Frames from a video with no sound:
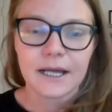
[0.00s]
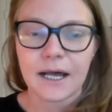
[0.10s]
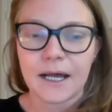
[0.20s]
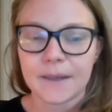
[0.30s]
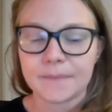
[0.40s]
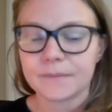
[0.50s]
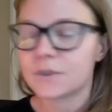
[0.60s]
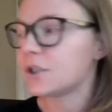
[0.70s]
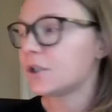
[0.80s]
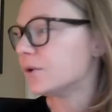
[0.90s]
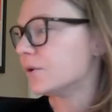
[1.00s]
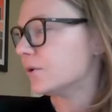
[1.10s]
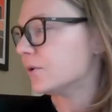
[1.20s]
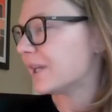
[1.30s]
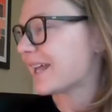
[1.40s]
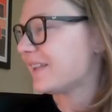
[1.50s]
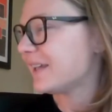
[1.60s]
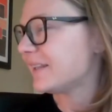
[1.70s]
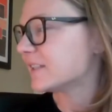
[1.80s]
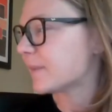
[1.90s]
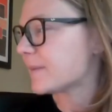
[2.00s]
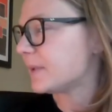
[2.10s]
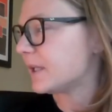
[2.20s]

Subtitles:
And I think these might